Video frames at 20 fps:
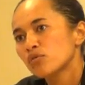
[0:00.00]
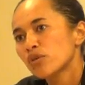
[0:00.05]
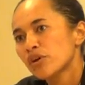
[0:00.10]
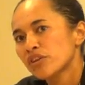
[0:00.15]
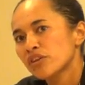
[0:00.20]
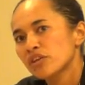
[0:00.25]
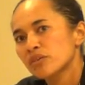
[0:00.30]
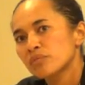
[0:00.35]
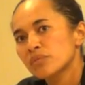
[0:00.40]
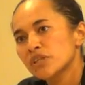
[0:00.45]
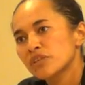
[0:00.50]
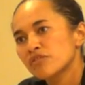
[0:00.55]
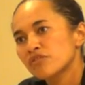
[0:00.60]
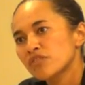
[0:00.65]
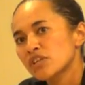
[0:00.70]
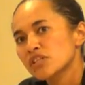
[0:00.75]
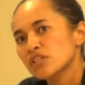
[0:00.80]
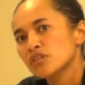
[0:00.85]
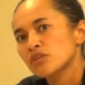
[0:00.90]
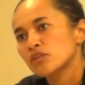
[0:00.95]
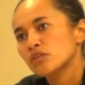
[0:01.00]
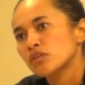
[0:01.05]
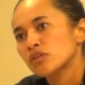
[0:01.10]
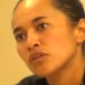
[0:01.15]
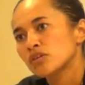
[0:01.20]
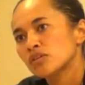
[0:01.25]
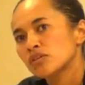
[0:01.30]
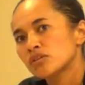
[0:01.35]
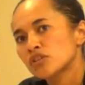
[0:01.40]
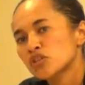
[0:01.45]
whether it be
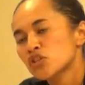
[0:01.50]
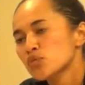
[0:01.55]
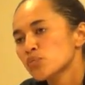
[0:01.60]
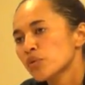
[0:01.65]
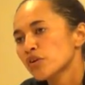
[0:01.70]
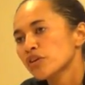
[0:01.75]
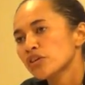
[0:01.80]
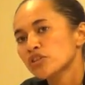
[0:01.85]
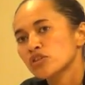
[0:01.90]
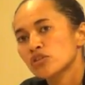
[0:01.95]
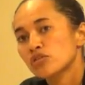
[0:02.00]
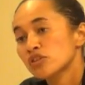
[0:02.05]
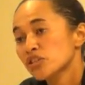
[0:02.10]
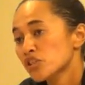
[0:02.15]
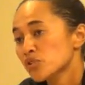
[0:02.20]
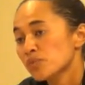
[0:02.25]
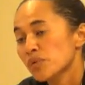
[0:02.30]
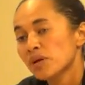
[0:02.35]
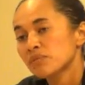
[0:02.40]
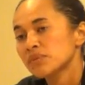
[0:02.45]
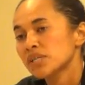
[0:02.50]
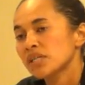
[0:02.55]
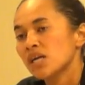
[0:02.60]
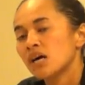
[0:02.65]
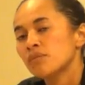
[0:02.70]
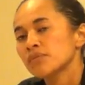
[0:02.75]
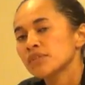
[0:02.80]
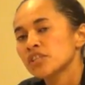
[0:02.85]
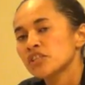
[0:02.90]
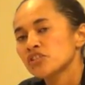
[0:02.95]
physical or spiritual, which is probably a
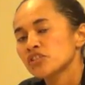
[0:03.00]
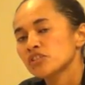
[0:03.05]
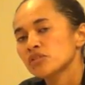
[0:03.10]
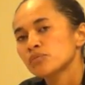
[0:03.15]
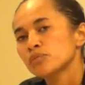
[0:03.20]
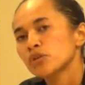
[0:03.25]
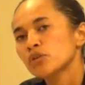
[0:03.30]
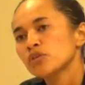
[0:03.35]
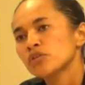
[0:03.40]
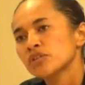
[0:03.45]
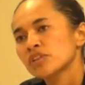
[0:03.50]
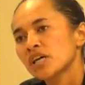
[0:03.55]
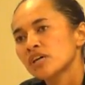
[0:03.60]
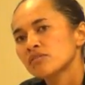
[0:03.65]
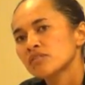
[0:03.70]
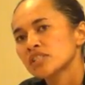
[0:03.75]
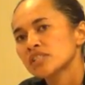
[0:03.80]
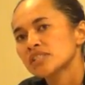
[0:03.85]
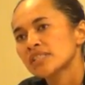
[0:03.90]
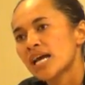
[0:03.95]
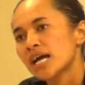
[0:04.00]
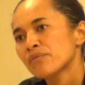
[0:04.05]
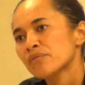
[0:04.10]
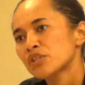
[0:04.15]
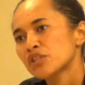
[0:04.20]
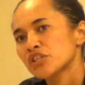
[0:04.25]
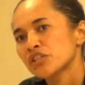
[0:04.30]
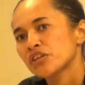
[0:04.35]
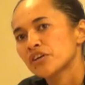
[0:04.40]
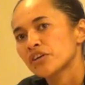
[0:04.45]
combination of both, that was
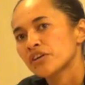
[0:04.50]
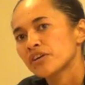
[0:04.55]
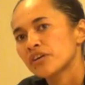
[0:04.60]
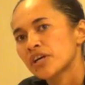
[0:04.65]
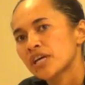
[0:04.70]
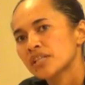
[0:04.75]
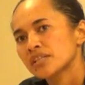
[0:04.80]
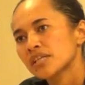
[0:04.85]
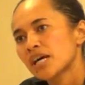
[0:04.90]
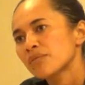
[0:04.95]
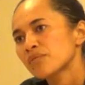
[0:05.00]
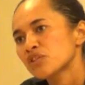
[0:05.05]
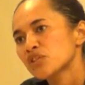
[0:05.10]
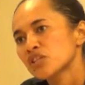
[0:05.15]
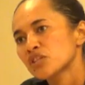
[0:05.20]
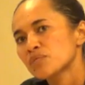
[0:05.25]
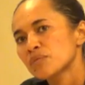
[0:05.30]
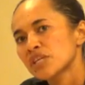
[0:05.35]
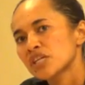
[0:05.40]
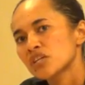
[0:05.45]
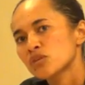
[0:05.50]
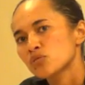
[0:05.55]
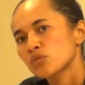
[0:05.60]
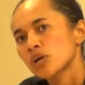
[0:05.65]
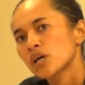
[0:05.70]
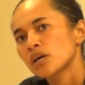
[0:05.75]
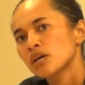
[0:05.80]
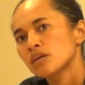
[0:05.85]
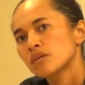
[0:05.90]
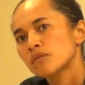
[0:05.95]
damaging her and damaging me as
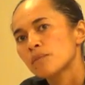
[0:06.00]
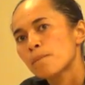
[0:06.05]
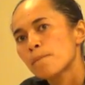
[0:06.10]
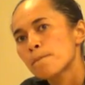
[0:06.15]
well.